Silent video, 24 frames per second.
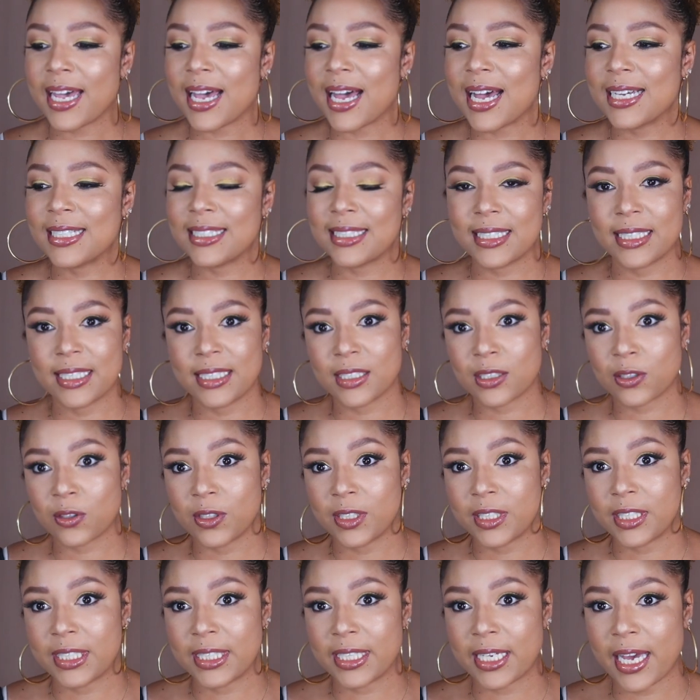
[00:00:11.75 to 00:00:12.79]
guys, it is
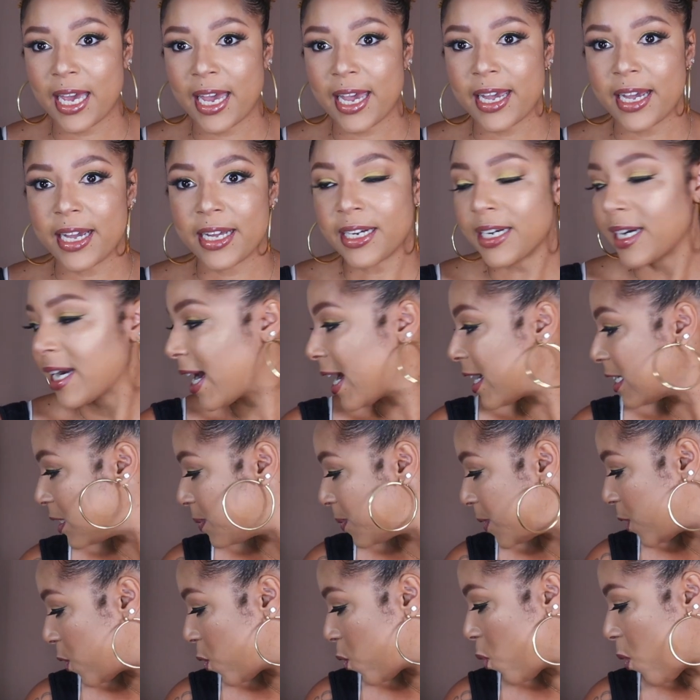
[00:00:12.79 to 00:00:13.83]
Kryssy K and it has
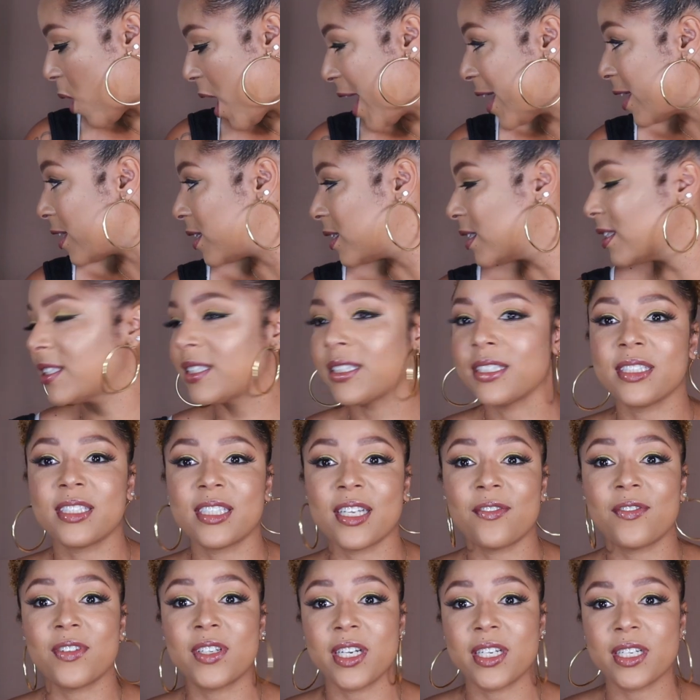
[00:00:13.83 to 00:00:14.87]
been a while since
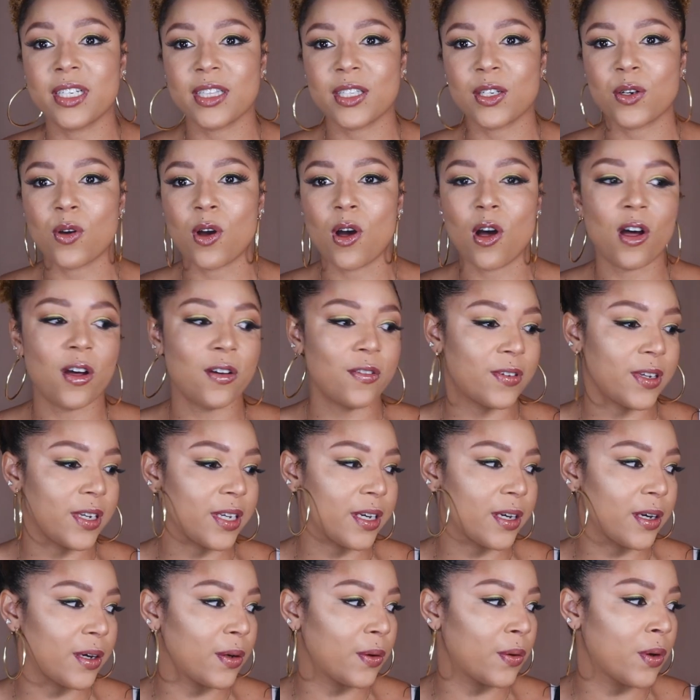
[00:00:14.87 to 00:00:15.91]
I've done a little haul
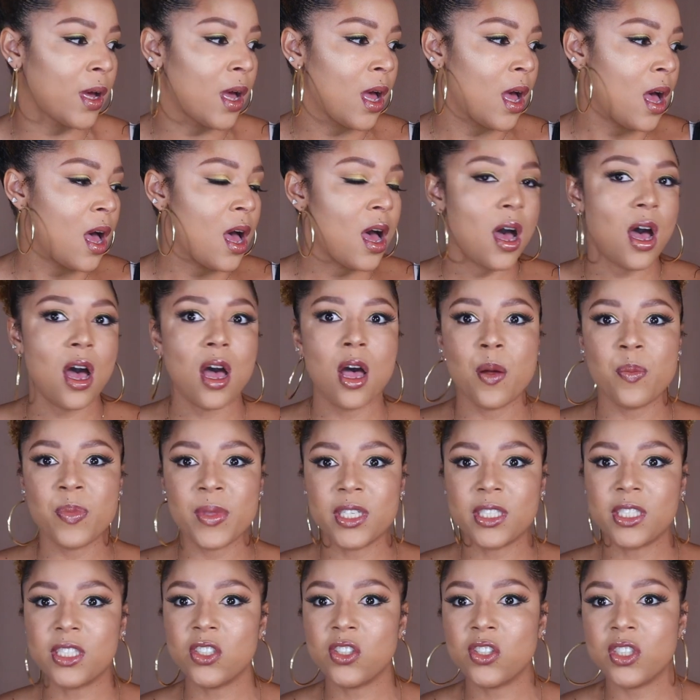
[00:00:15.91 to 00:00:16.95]
video. Um,
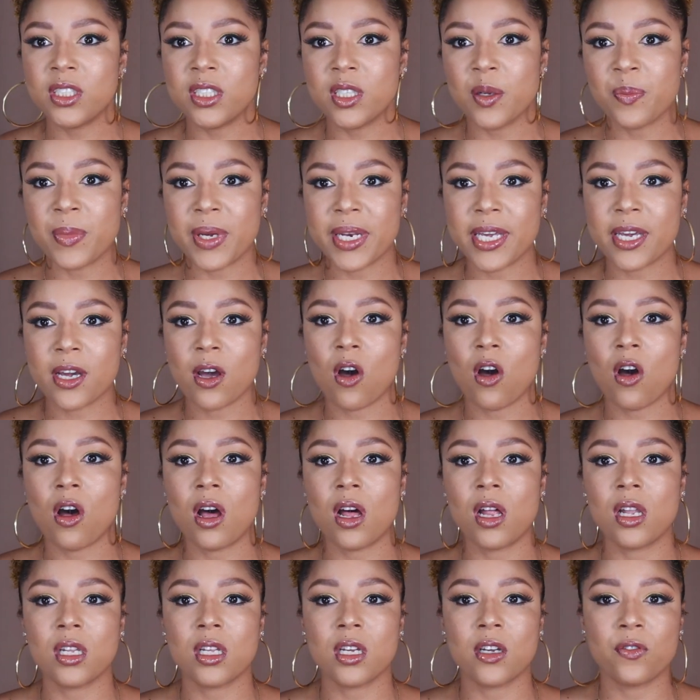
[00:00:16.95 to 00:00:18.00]
this is just a mini
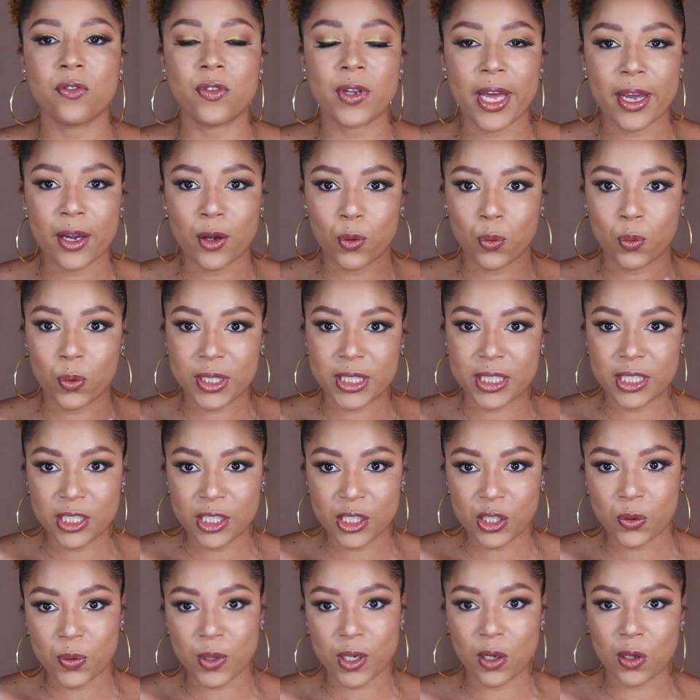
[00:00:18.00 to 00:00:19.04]
haul of like what's
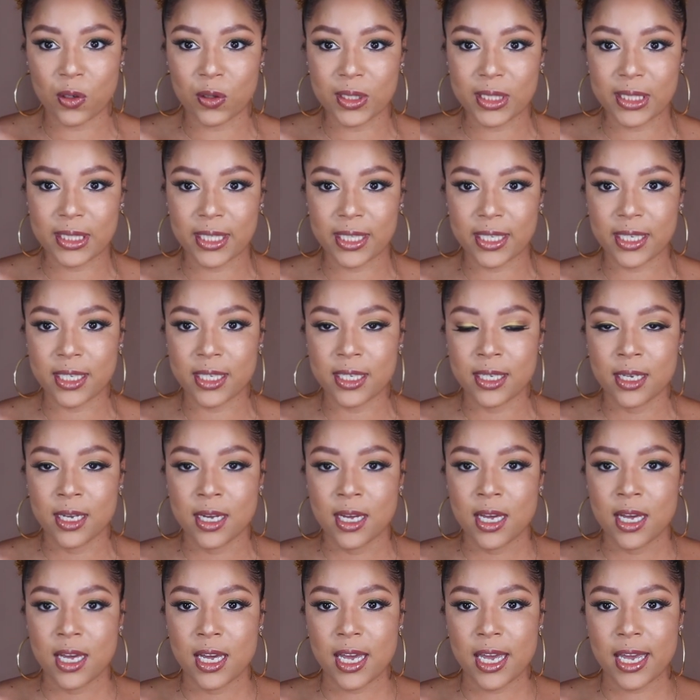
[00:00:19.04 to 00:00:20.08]
new at Ulta
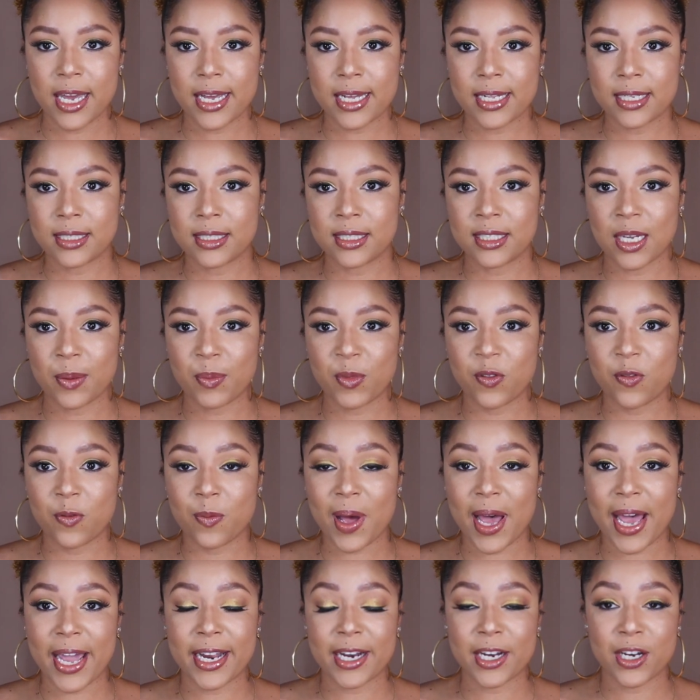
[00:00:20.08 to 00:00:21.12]
and some of
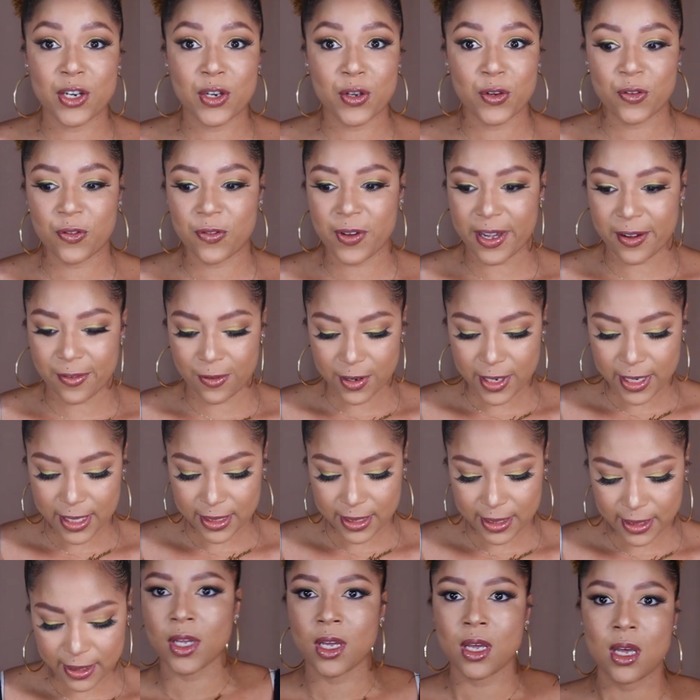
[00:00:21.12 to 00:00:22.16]
my new
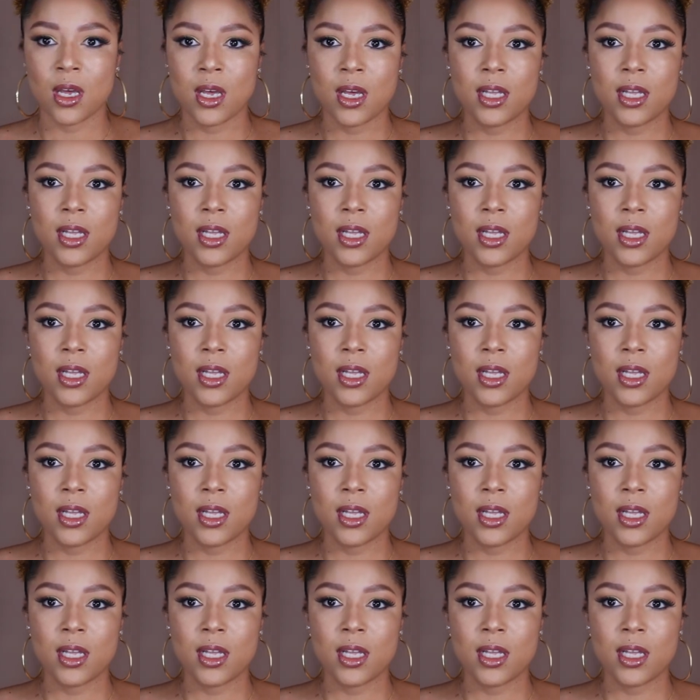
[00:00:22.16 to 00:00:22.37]
favorites.